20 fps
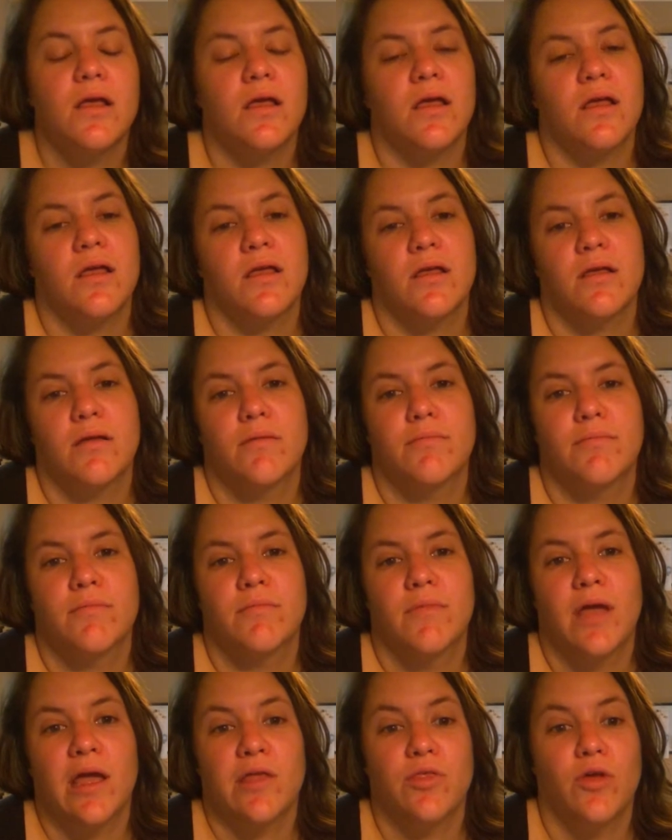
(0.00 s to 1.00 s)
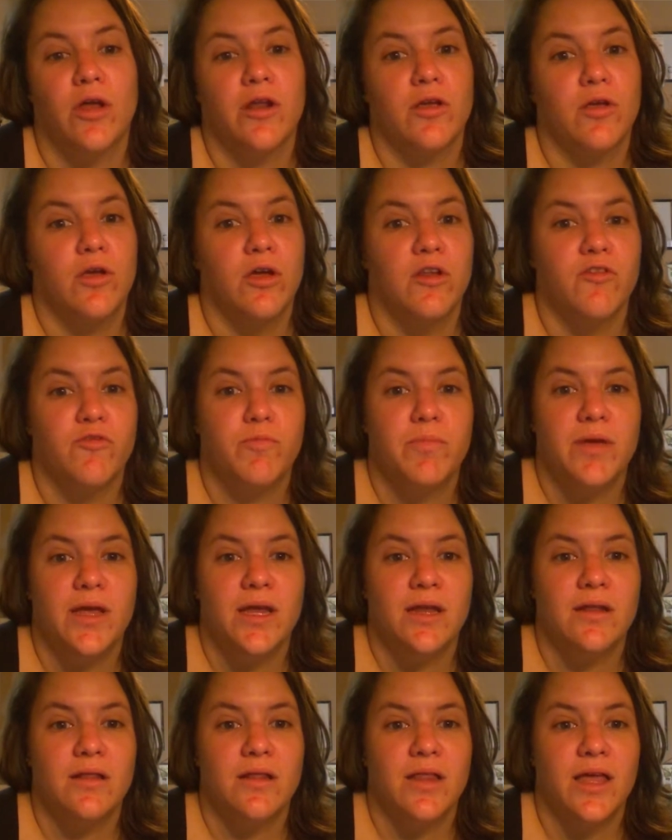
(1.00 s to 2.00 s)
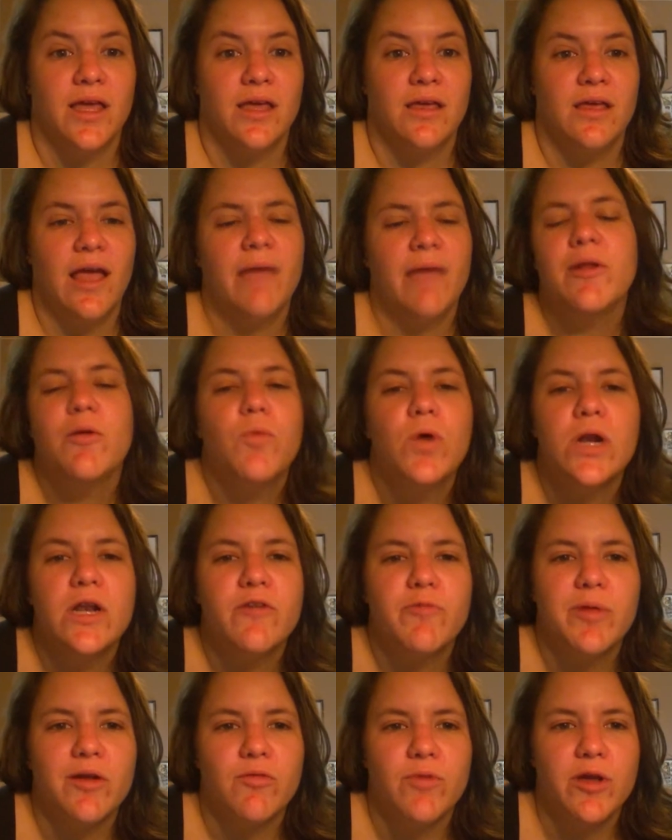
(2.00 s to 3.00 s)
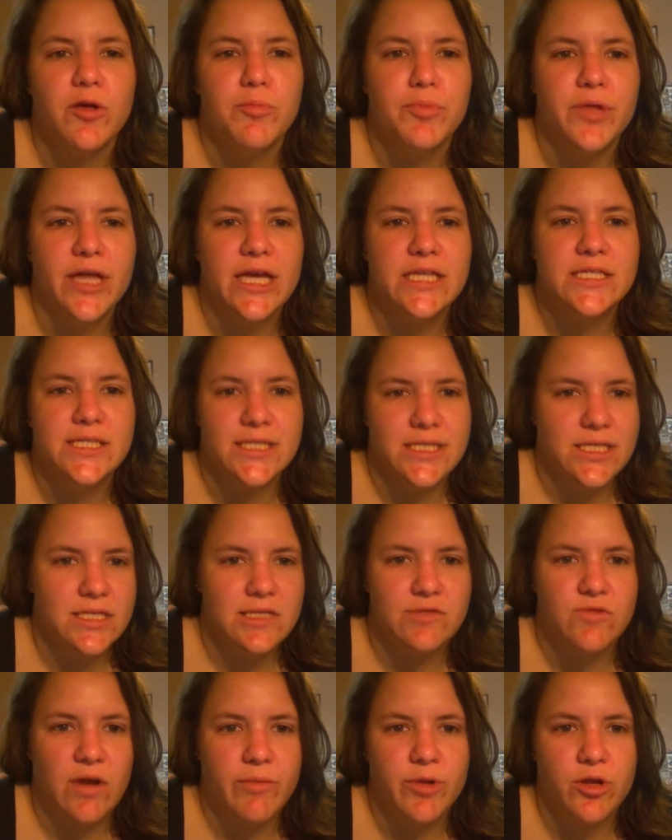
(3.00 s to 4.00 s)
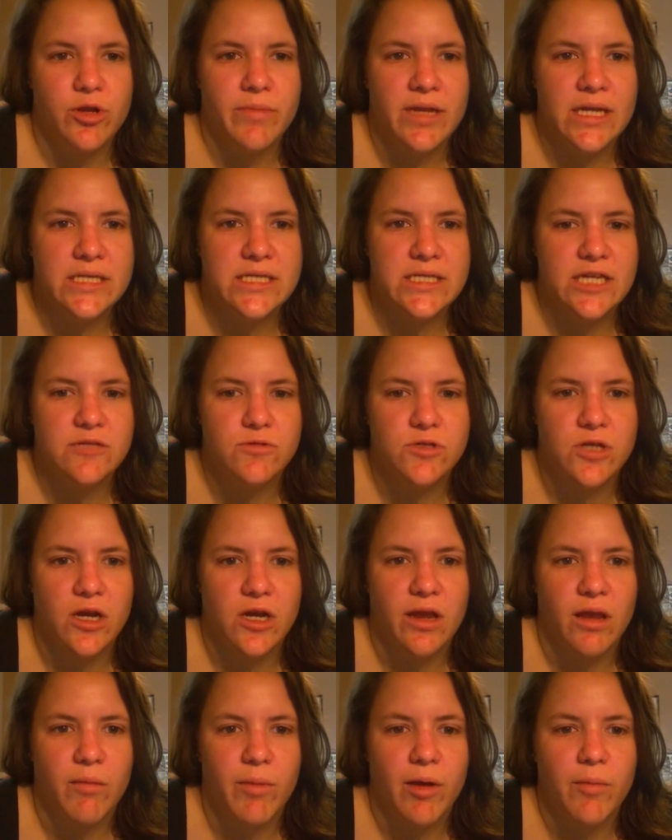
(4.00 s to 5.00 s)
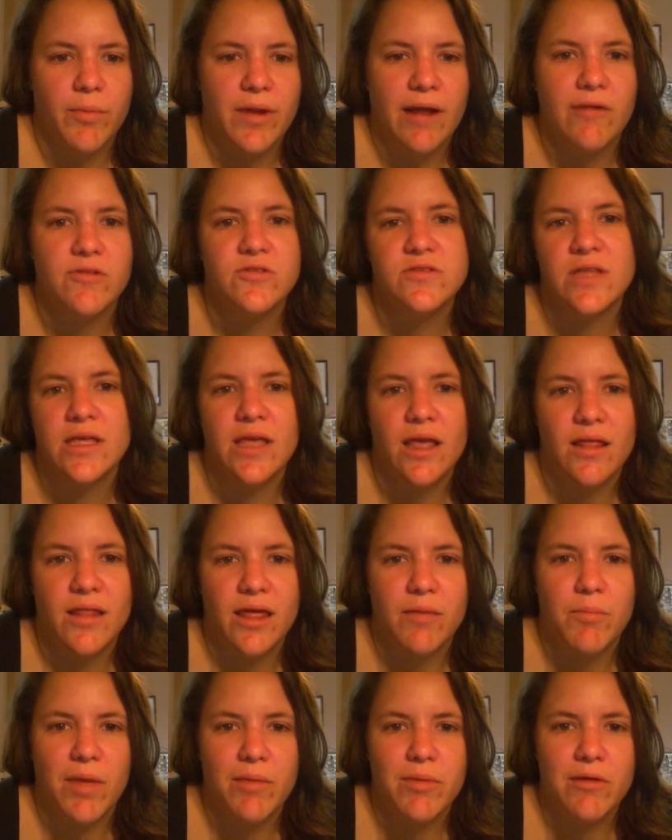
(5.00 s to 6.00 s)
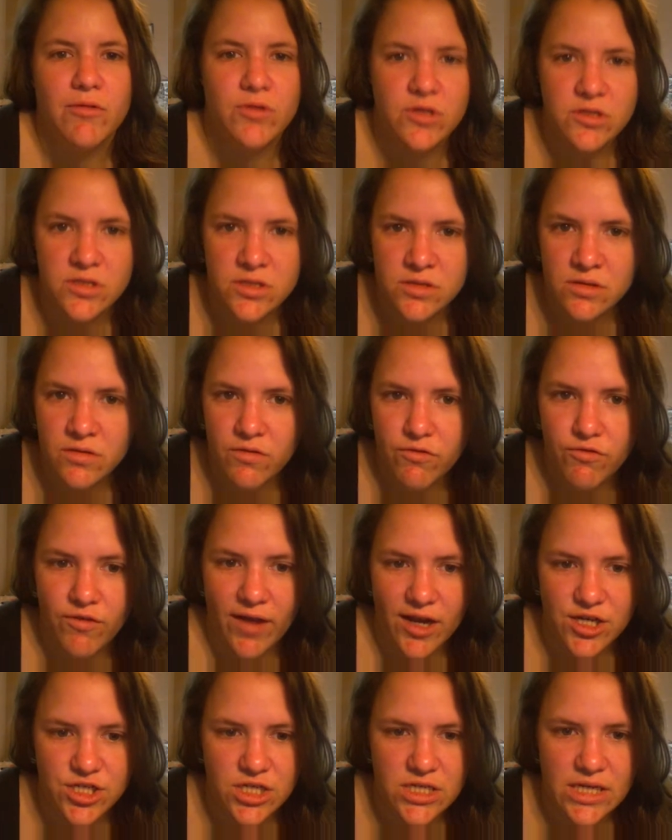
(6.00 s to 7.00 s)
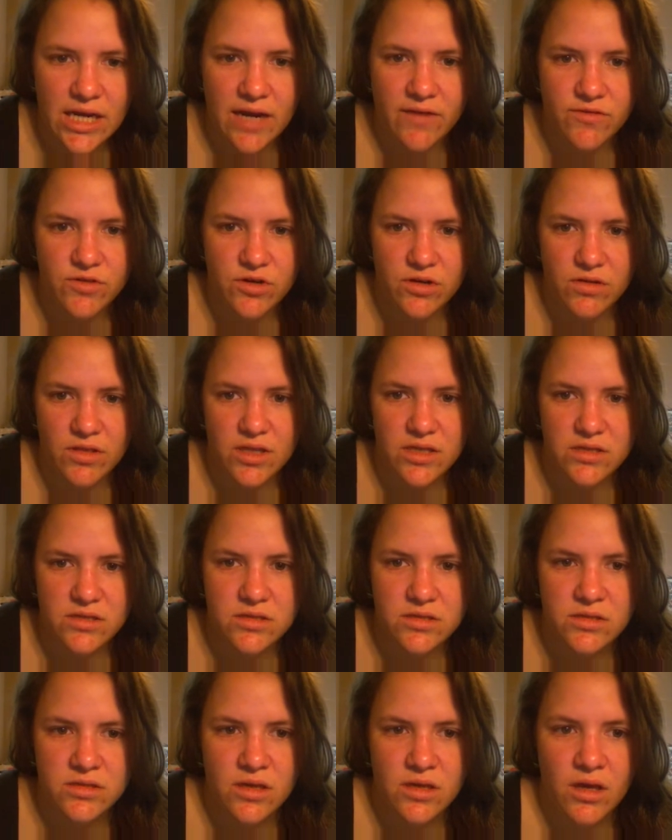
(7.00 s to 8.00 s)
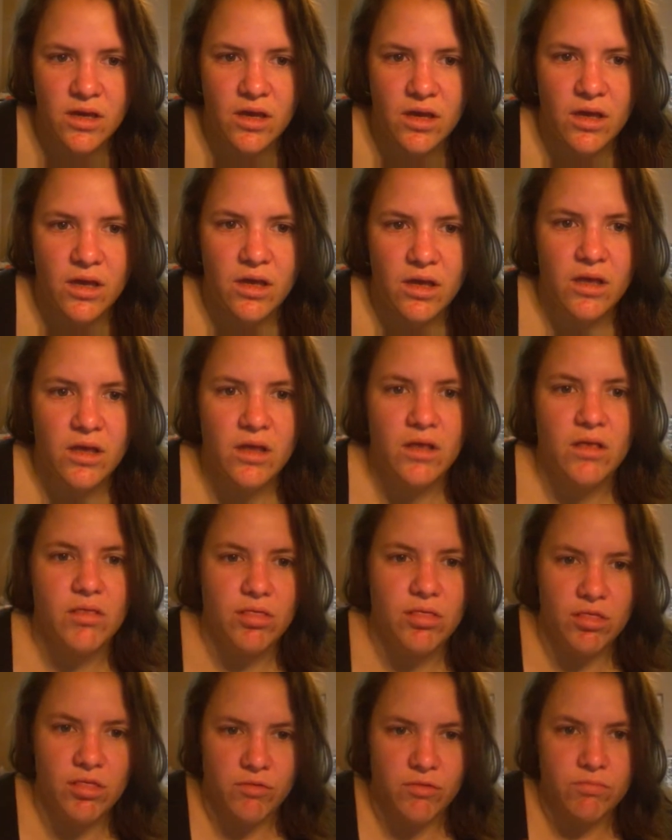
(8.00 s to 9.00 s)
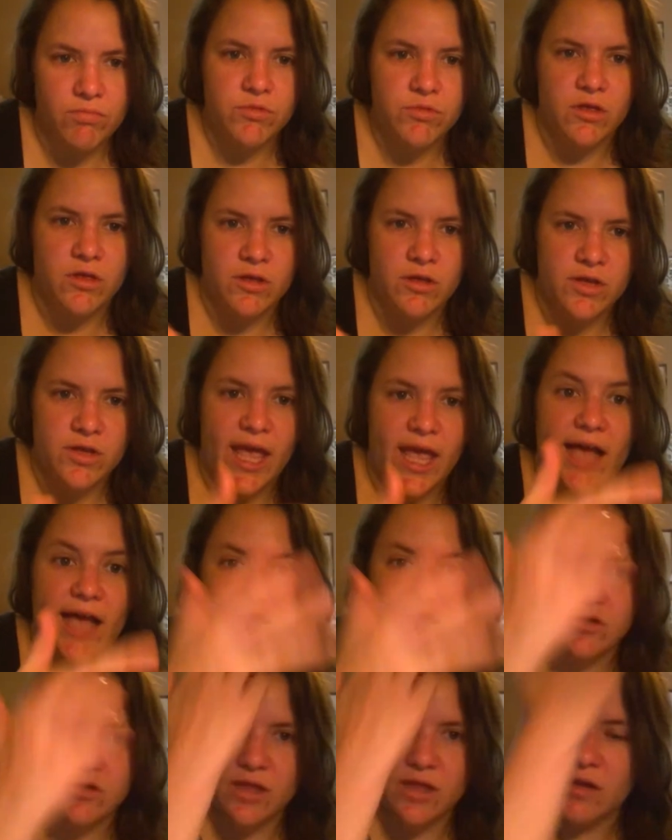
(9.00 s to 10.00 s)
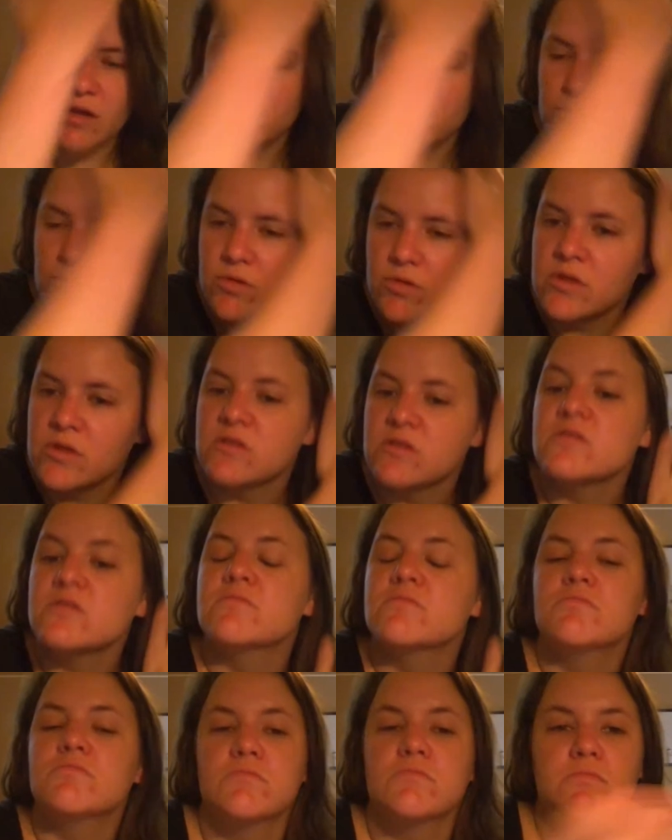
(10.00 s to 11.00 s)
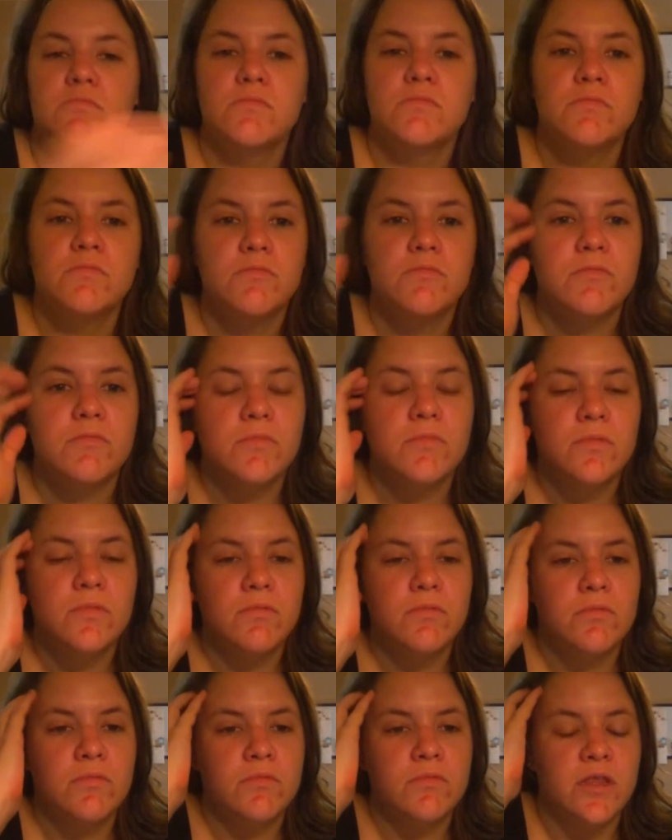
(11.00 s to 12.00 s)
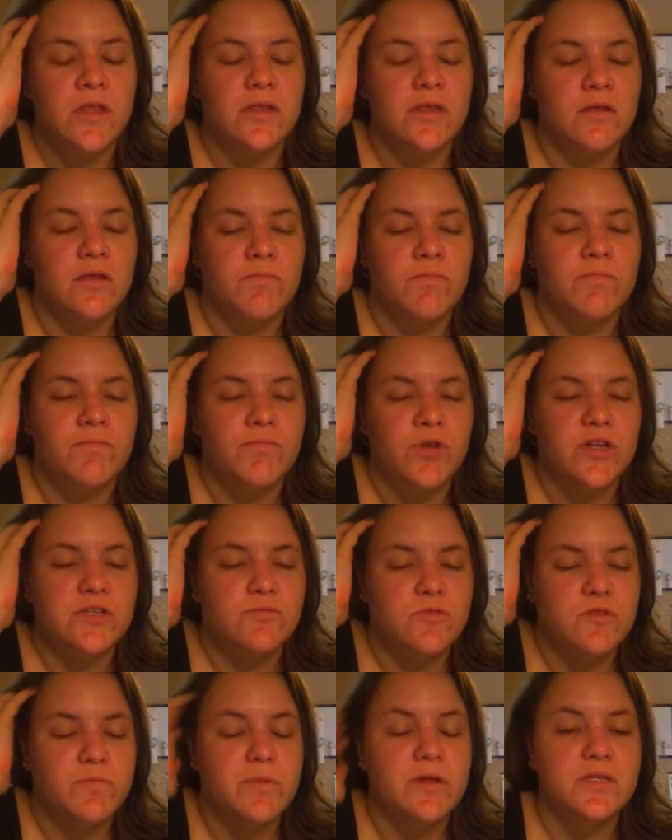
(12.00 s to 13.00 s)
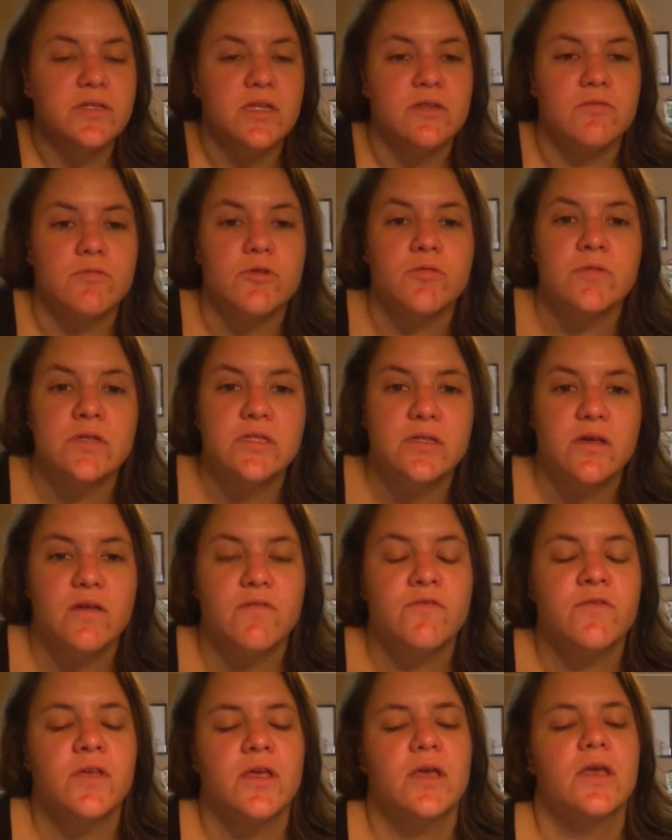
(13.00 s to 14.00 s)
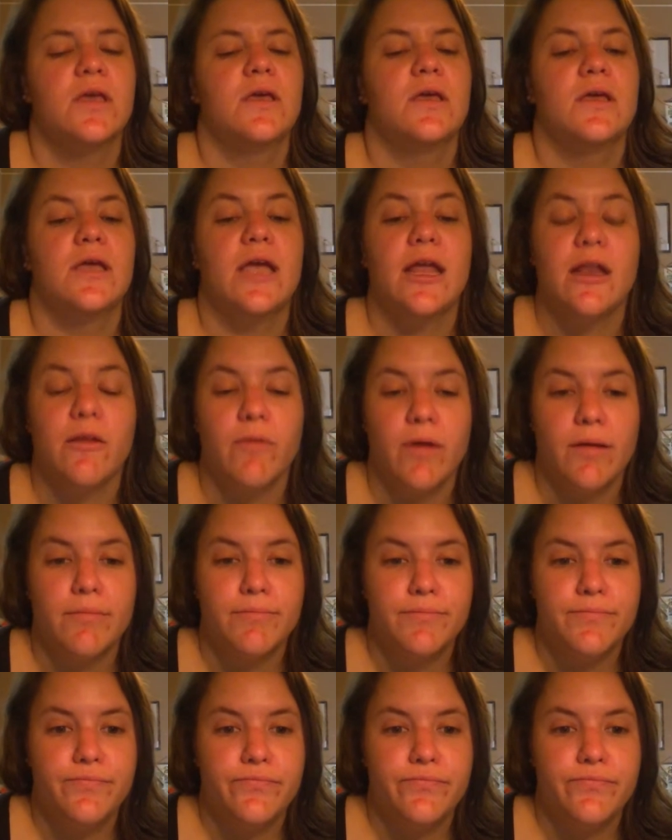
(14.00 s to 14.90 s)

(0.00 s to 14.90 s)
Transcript: I thought it could have been like, I mean, it wouldn't have been a real place because this is Robin Hood Men in Tights we're talking about, but I was thinking like maybe it was fashioned after this, the castle that the ruins, that the prison was built on the ruins of. Anyway,